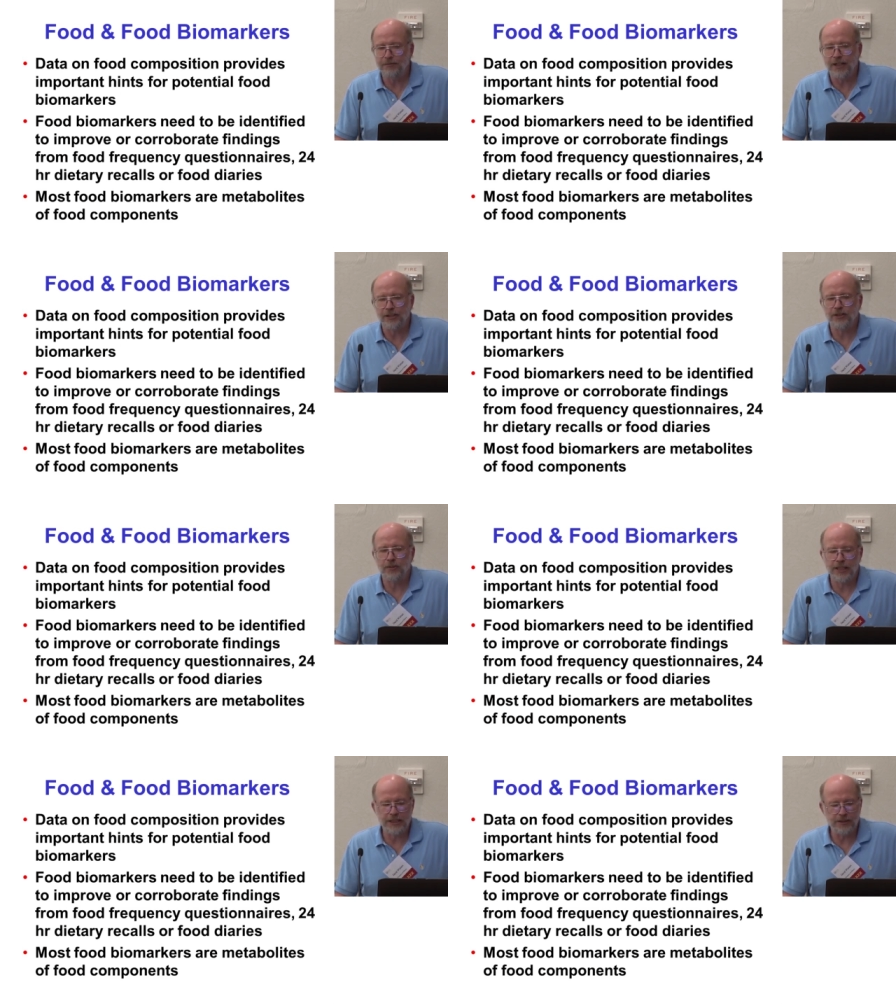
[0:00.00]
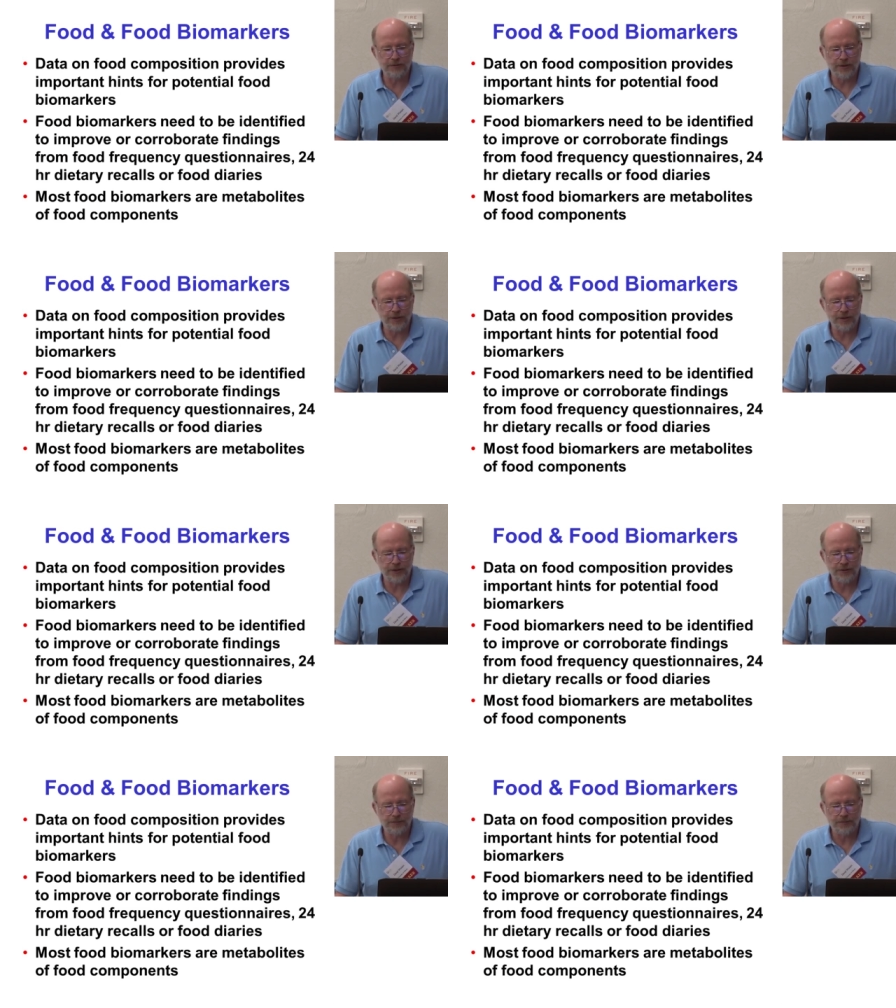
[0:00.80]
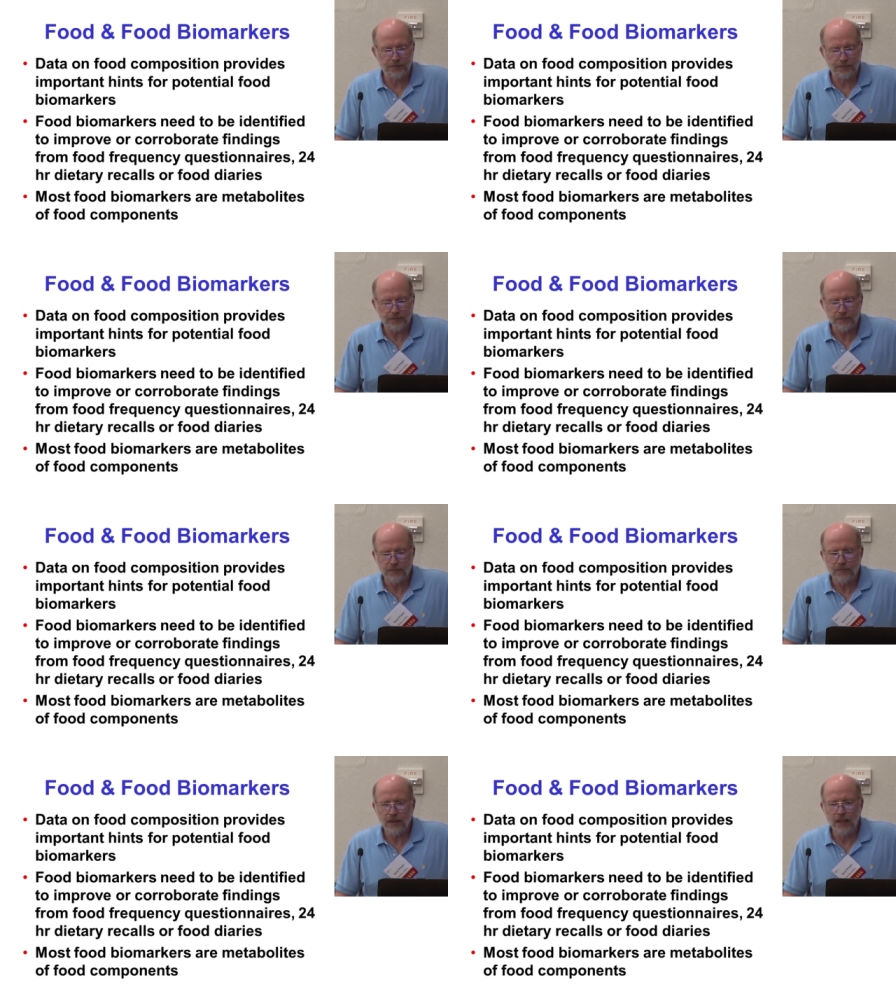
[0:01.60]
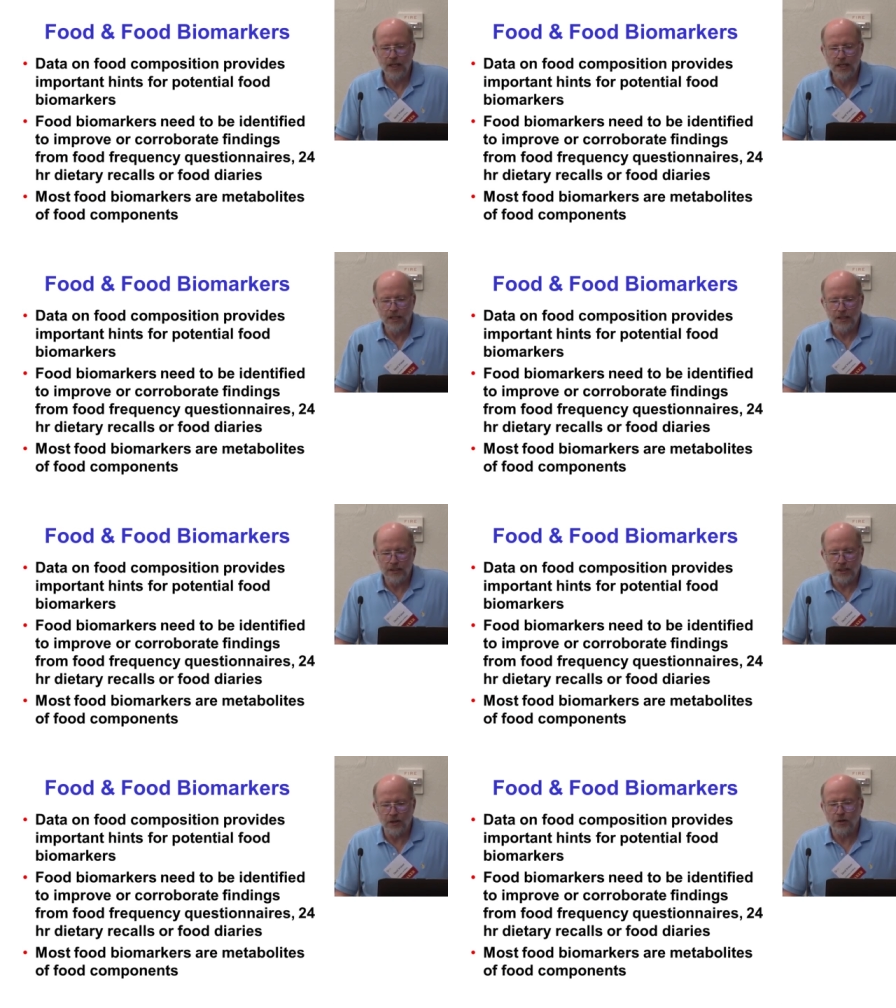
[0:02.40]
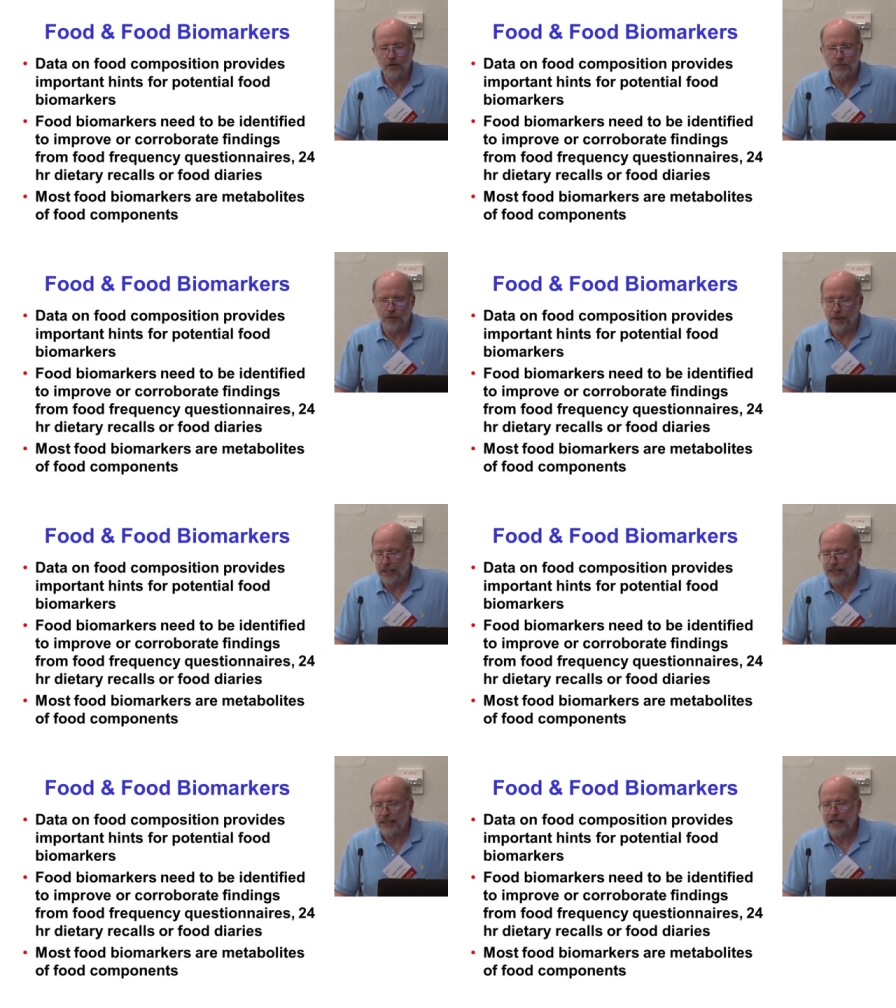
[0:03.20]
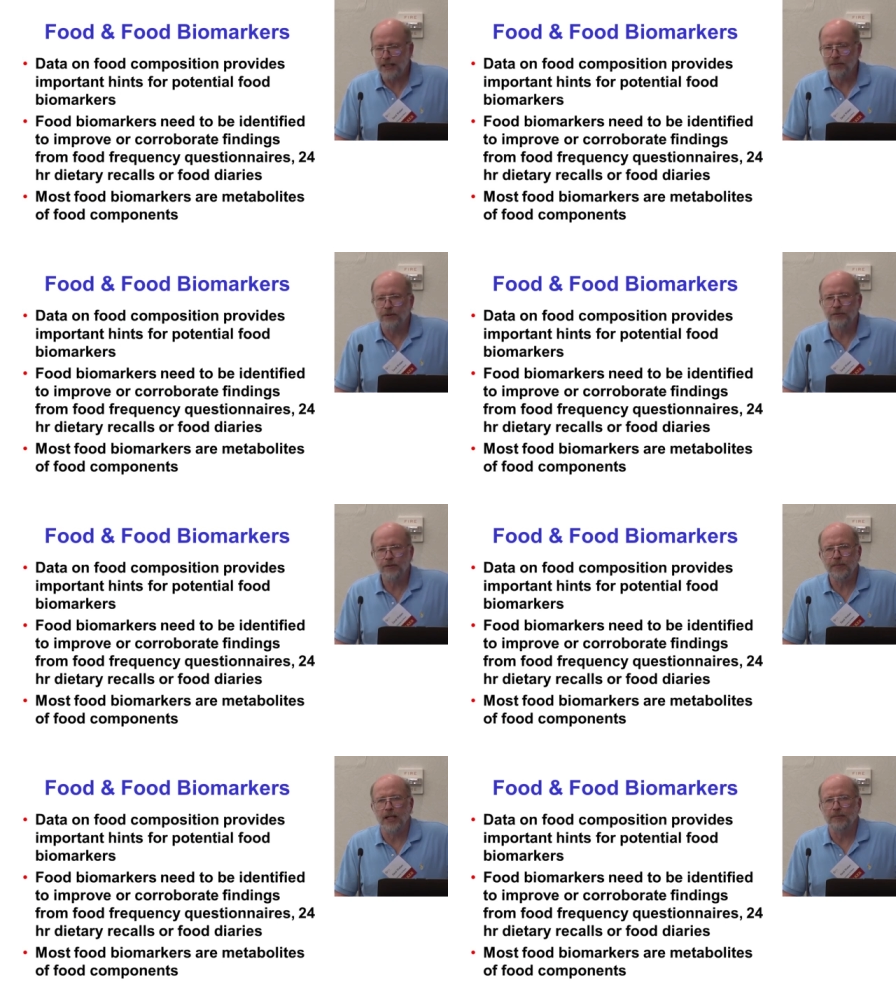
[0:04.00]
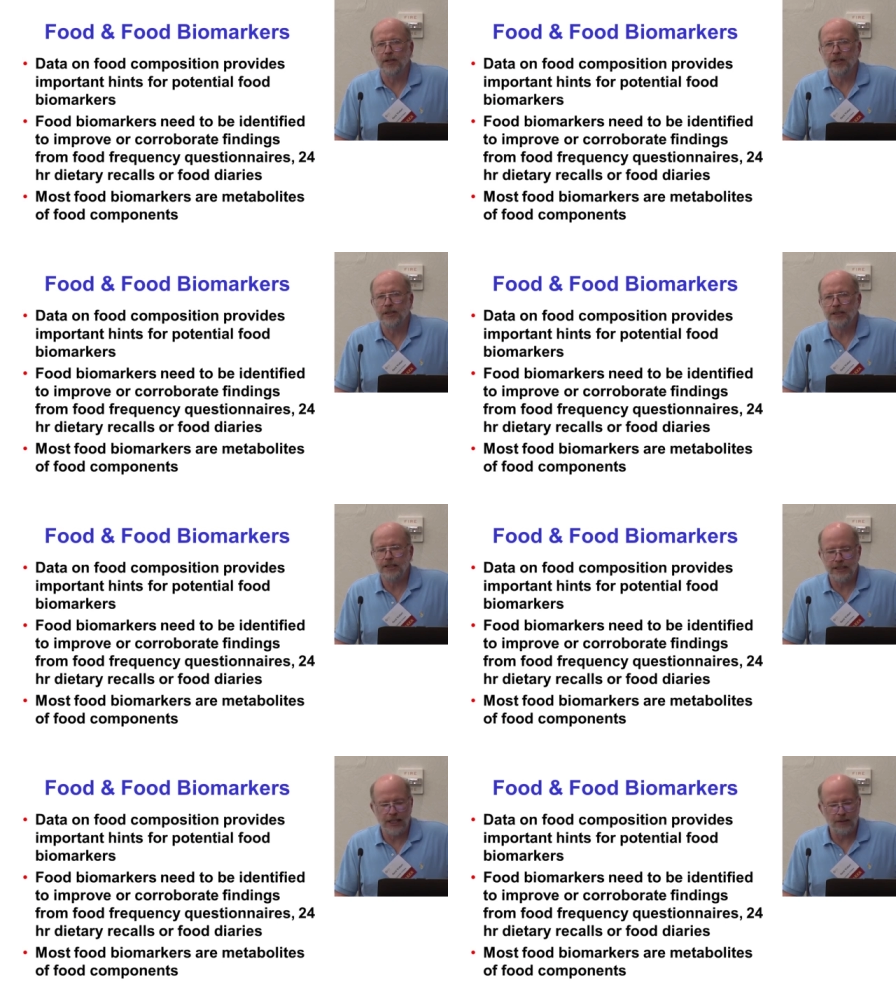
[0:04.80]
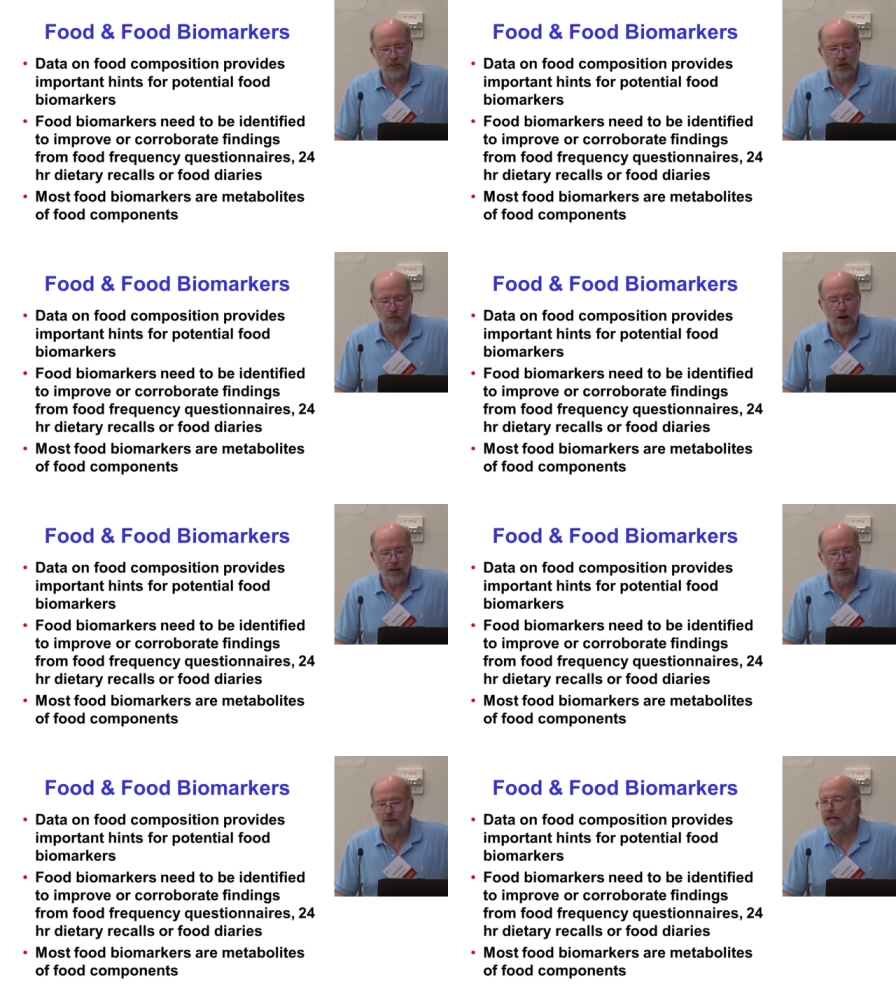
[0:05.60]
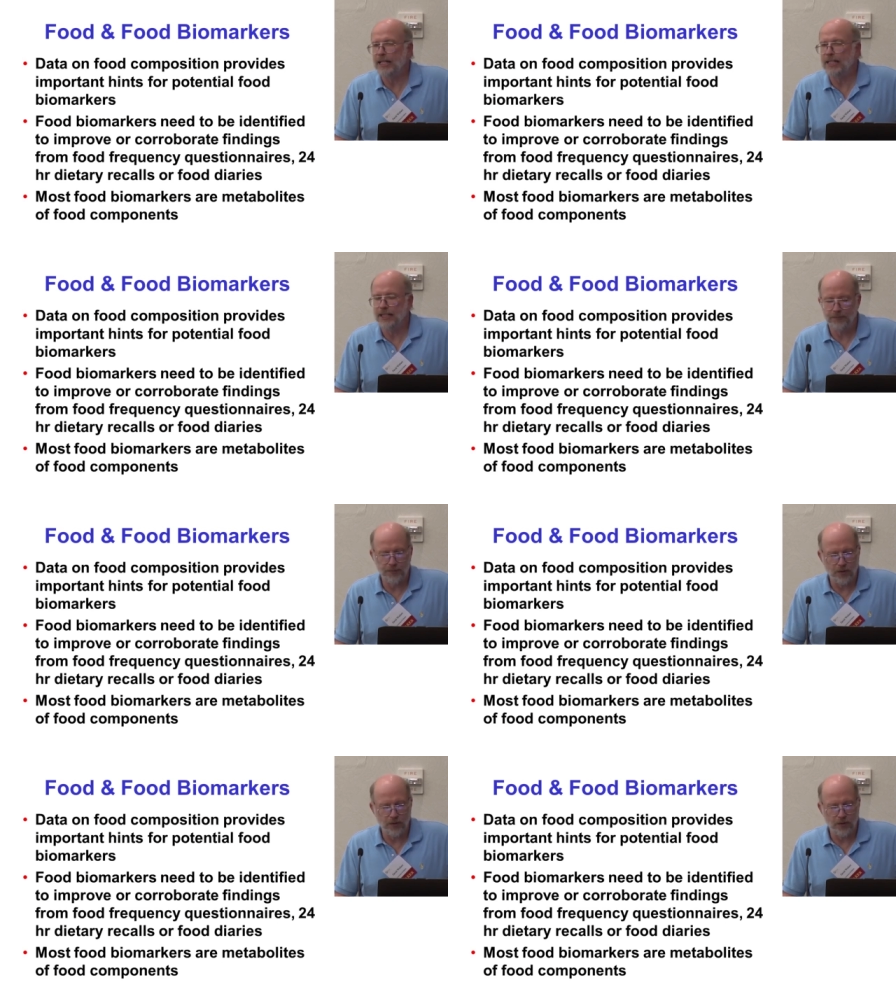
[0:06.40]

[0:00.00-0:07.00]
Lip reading: effects quite difficult. So the hope or the intent with food biomarkers is to help corroborate